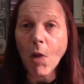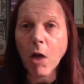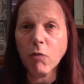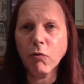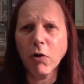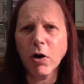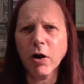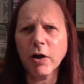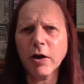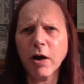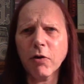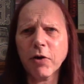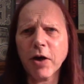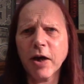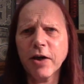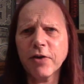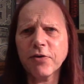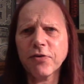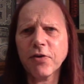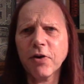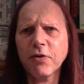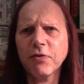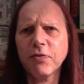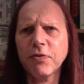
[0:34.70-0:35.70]
Right, okay,
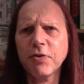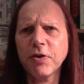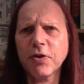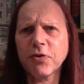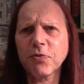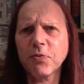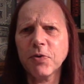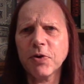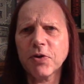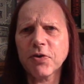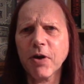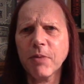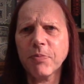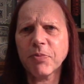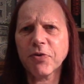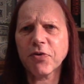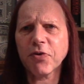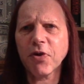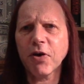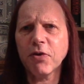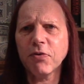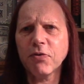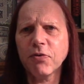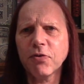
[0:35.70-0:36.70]
so this week's
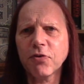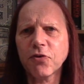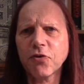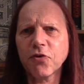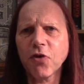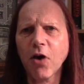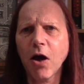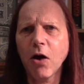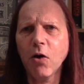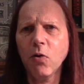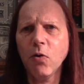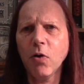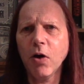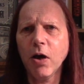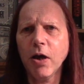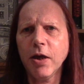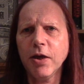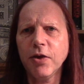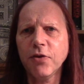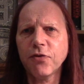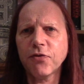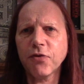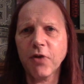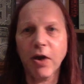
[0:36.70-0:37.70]
episode of the show
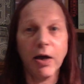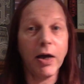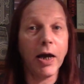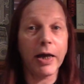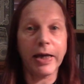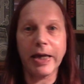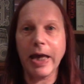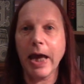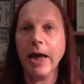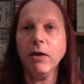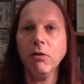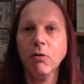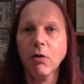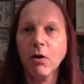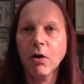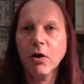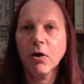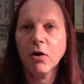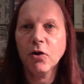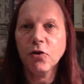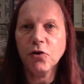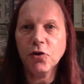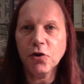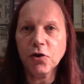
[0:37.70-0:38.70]
is, again,
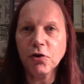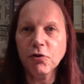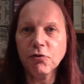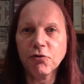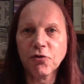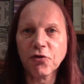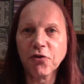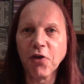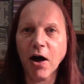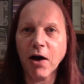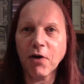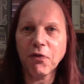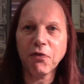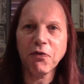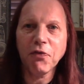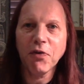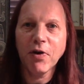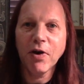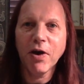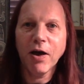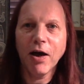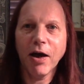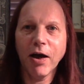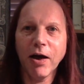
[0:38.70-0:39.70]
new
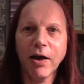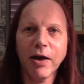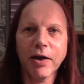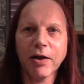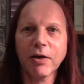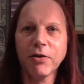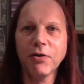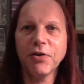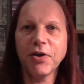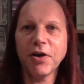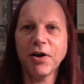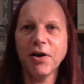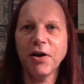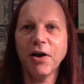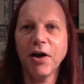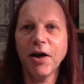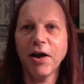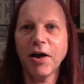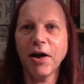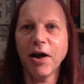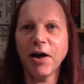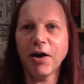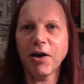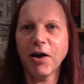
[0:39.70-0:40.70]
stuff, including
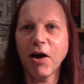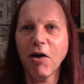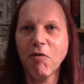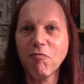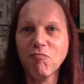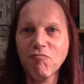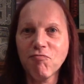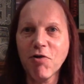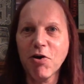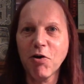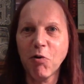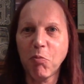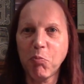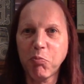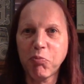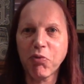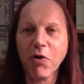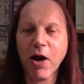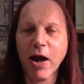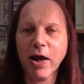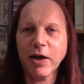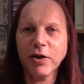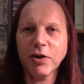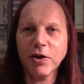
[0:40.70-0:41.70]
a real
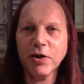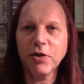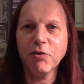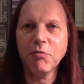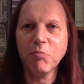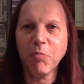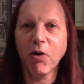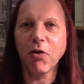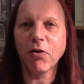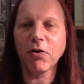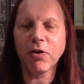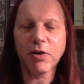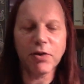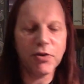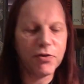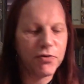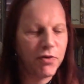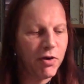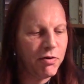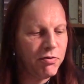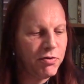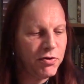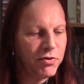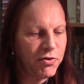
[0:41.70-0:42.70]
brand new bottling
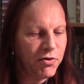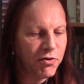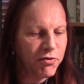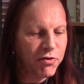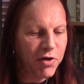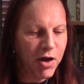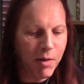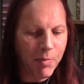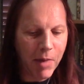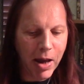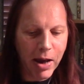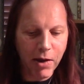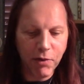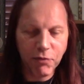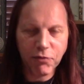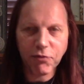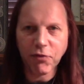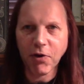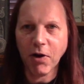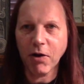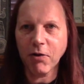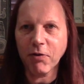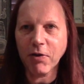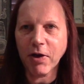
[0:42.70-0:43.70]
that's only just come out,
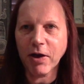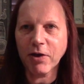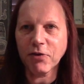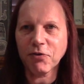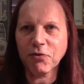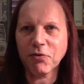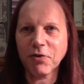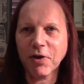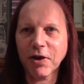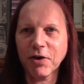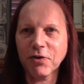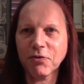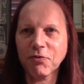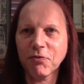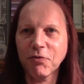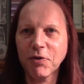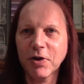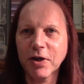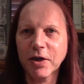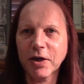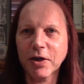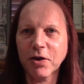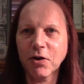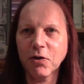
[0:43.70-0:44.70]
so that's
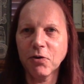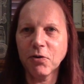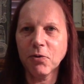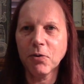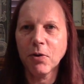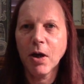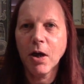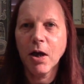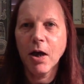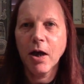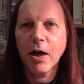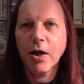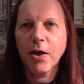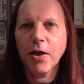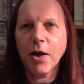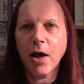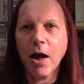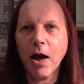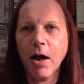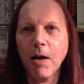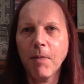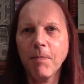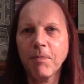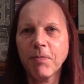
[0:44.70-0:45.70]
really cool.
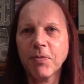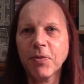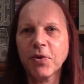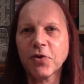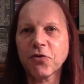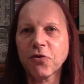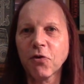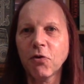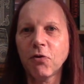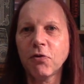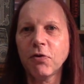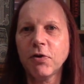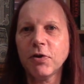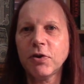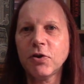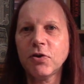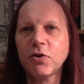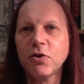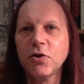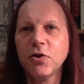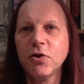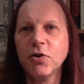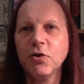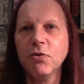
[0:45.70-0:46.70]
The story
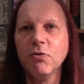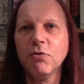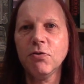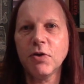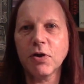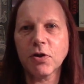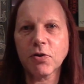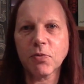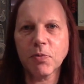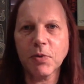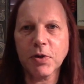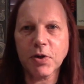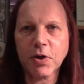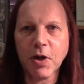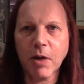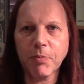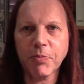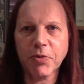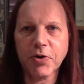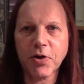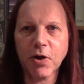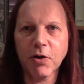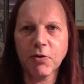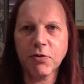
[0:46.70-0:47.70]
to this week's
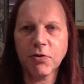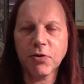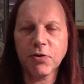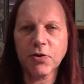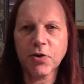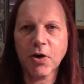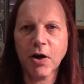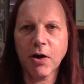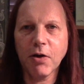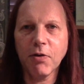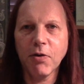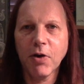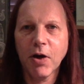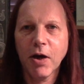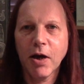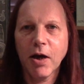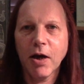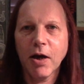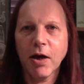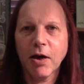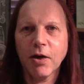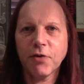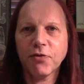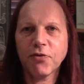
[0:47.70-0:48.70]
episode of the show
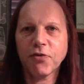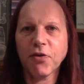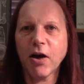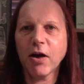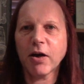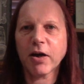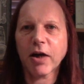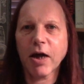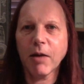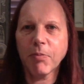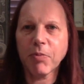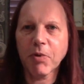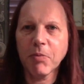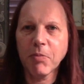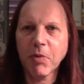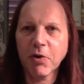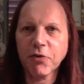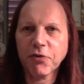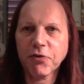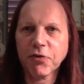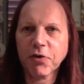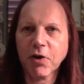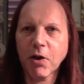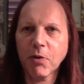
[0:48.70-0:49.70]
started a couple of
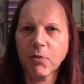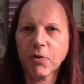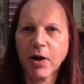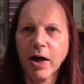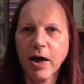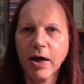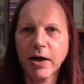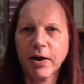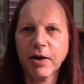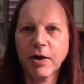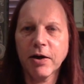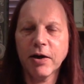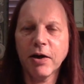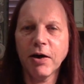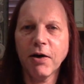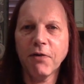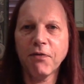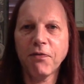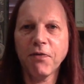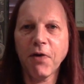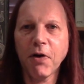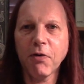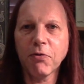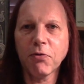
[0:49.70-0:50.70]
months ago when I had a
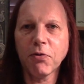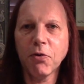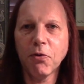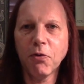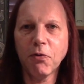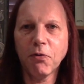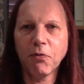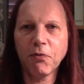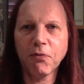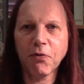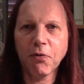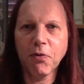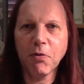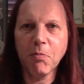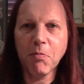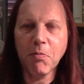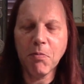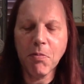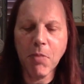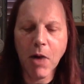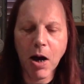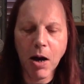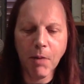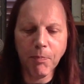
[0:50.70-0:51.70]
phone call
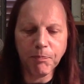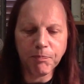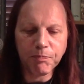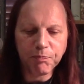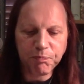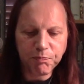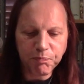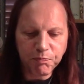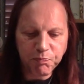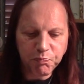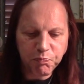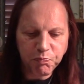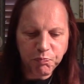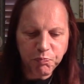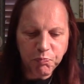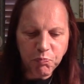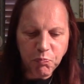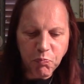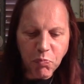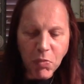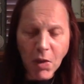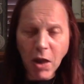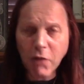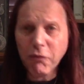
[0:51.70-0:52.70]
from
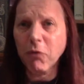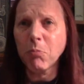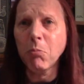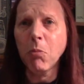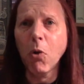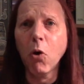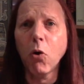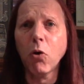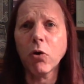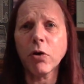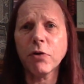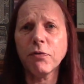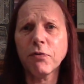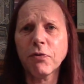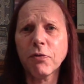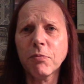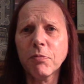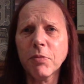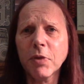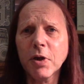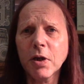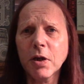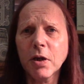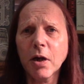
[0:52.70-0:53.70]
Morgan
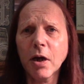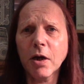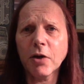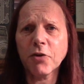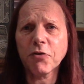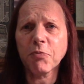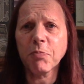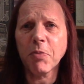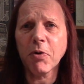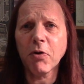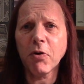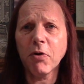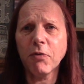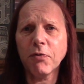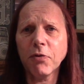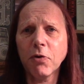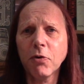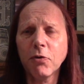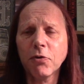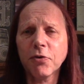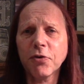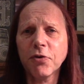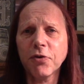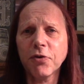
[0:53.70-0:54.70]
from the Spirit of
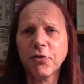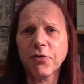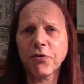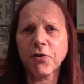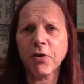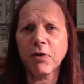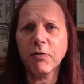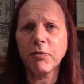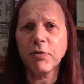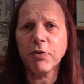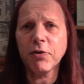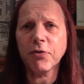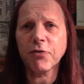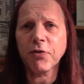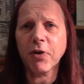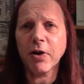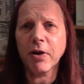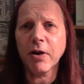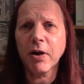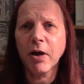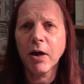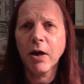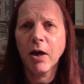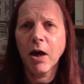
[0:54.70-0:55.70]
Yorkshire Distillery. He
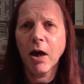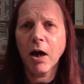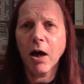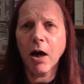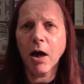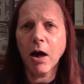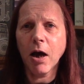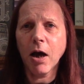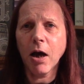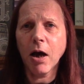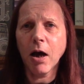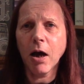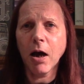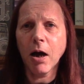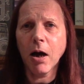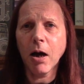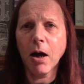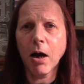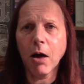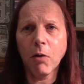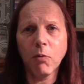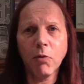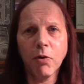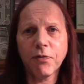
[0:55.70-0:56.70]
said,
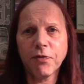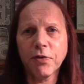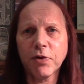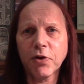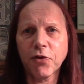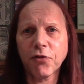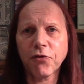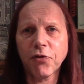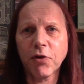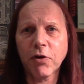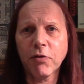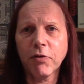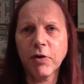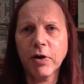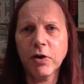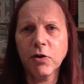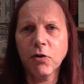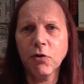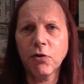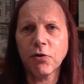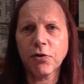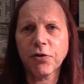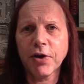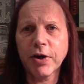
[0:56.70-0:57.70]
I work for a distillery in
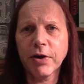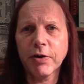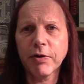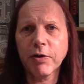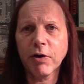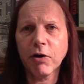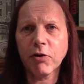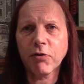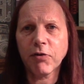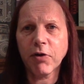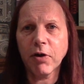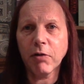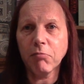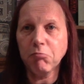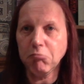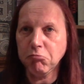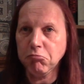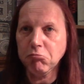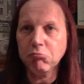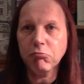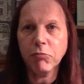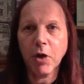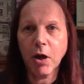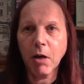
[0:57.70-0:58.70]
Yorkshire, and I
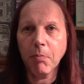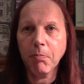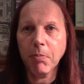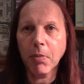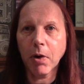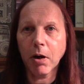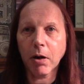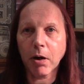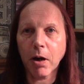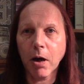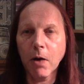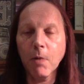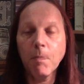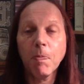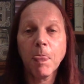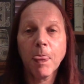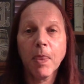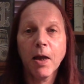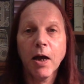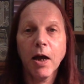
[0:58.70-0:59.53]
said, yep, I know.